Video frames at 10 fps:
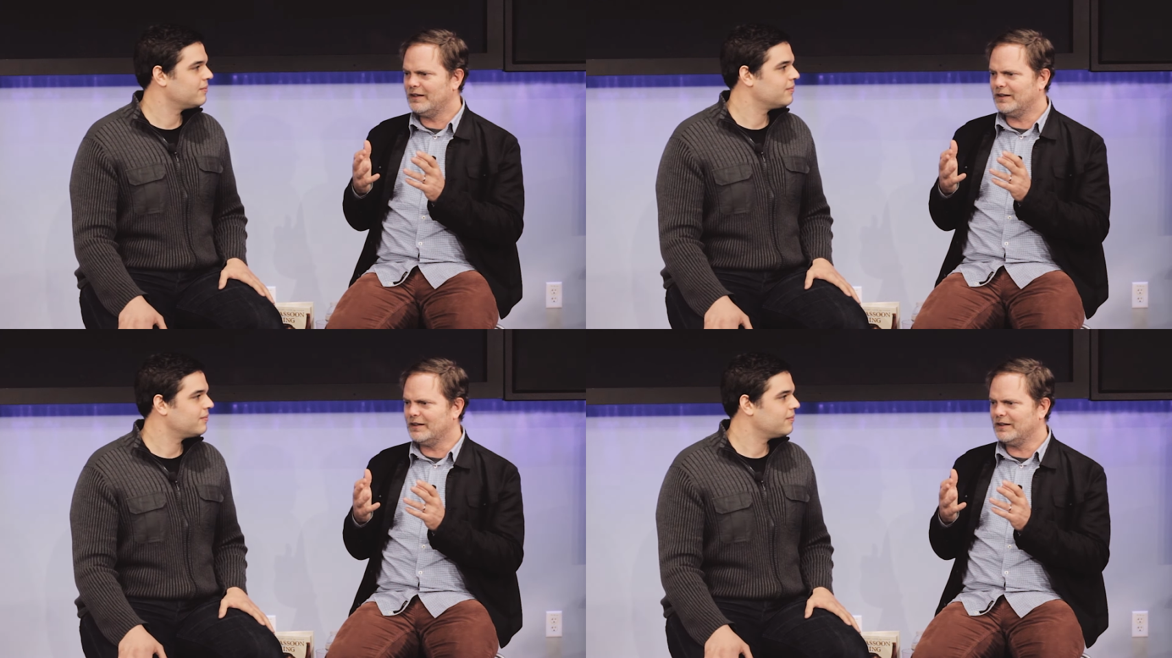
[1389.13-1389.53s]

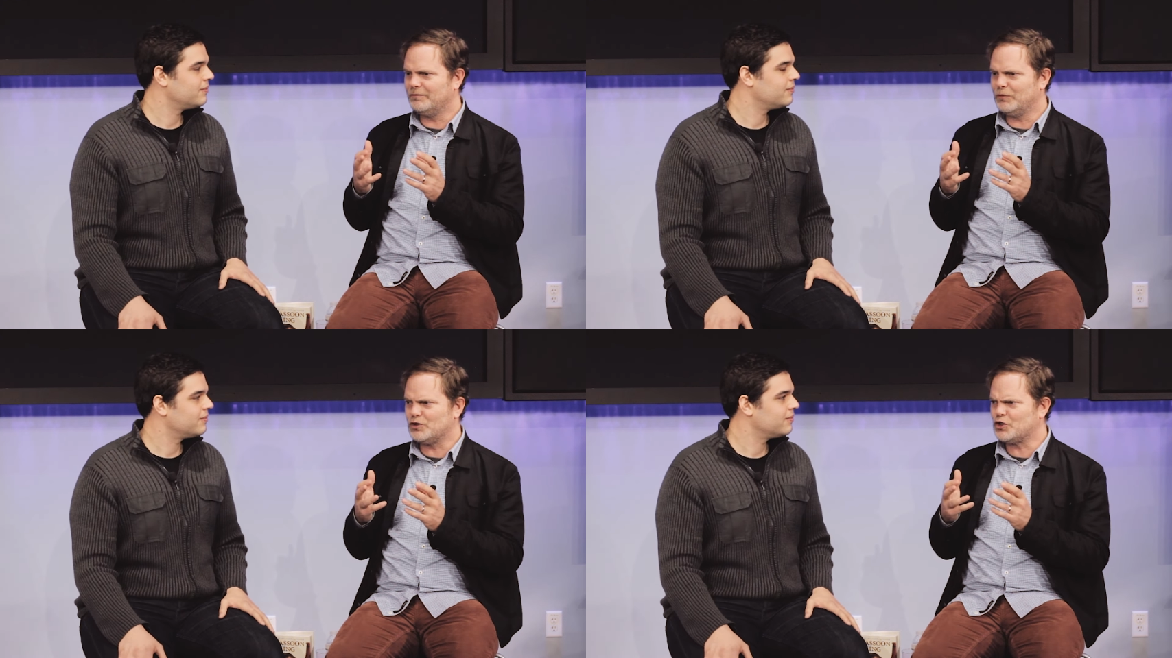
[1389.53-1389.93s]
Speaker 1: uh,
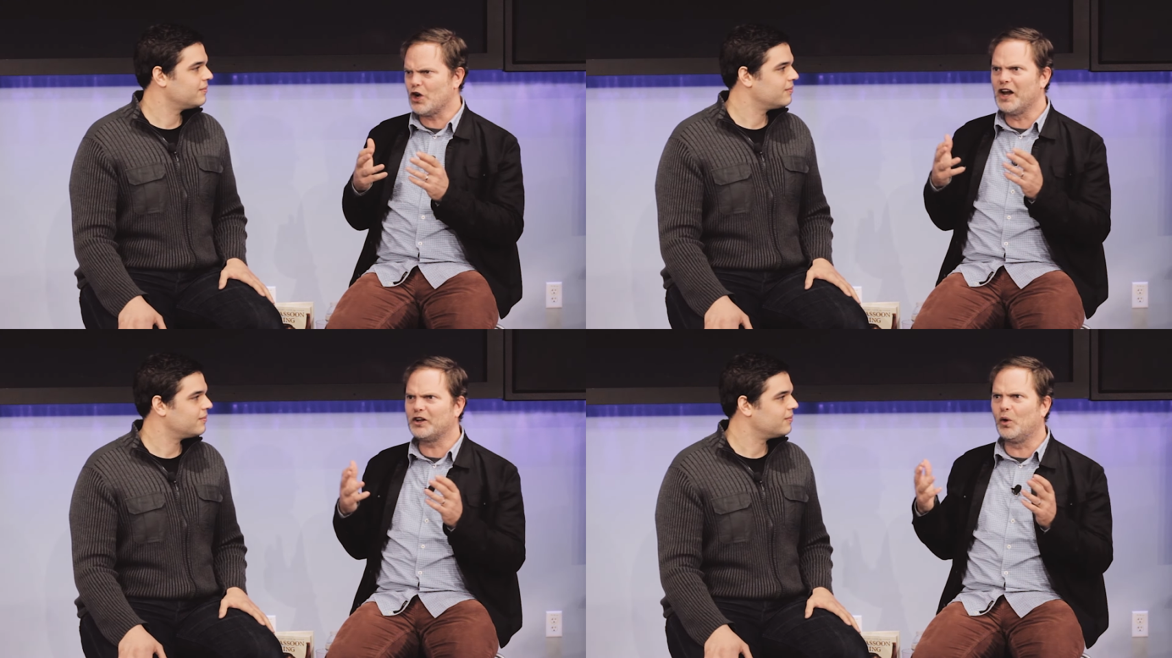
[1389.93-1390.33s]
it's
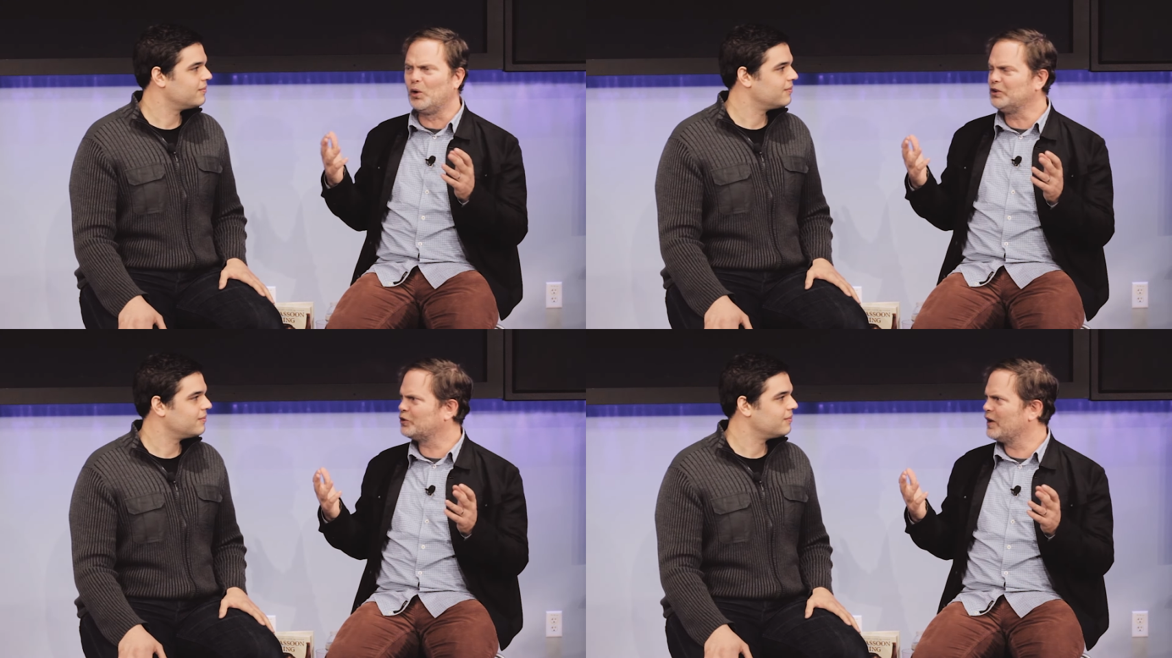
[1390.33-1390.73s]
John
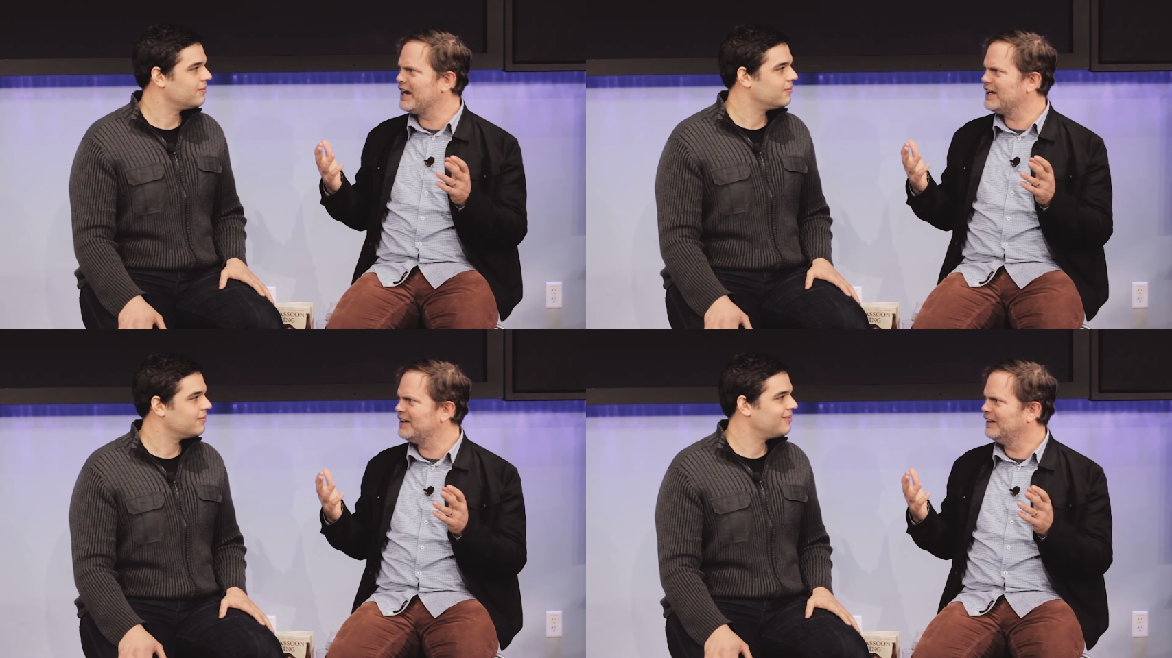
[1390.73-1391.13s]

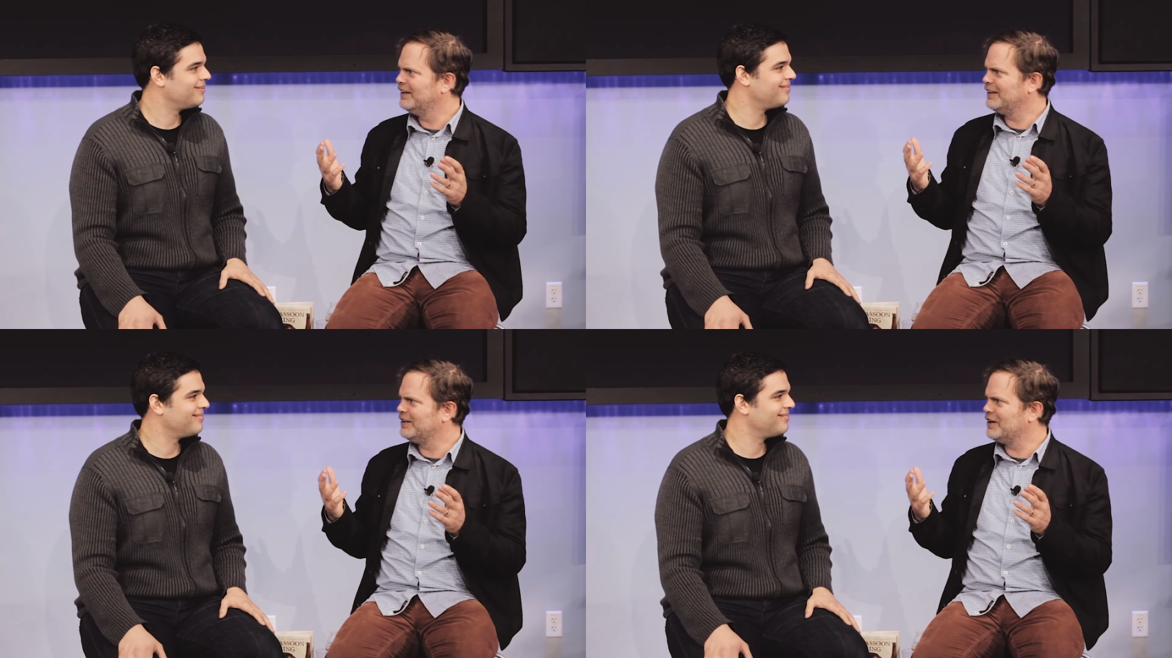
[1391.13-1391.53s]
Coltrane,
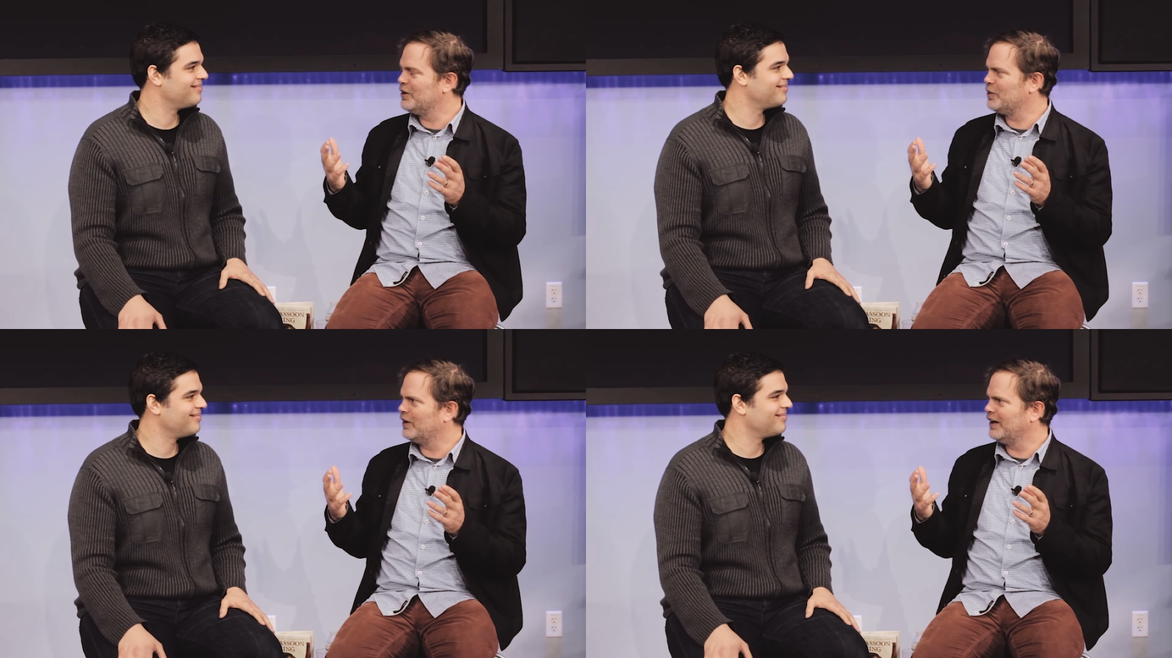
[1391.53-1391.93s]
you
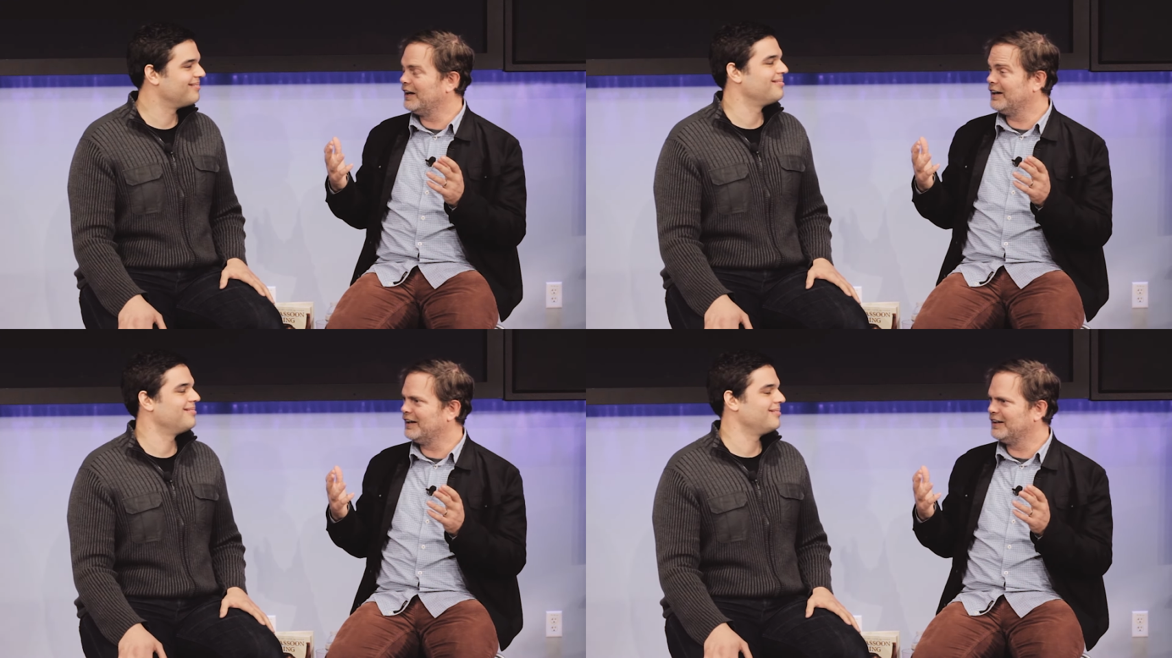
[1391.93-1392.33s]
know,
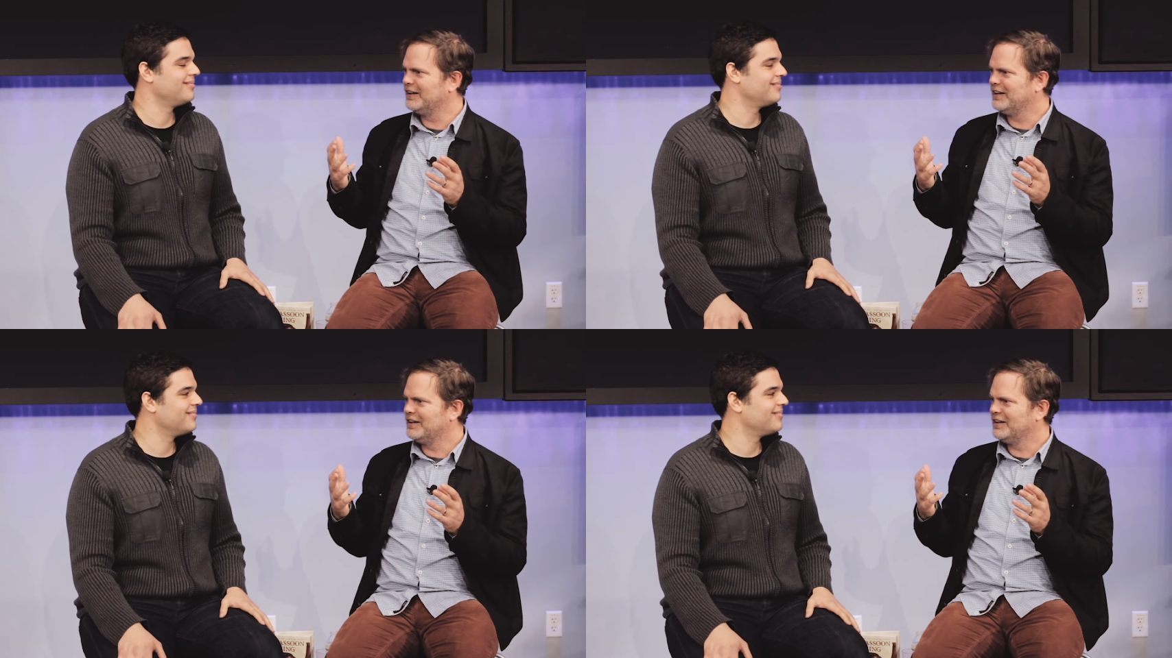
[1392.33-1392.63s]
uh,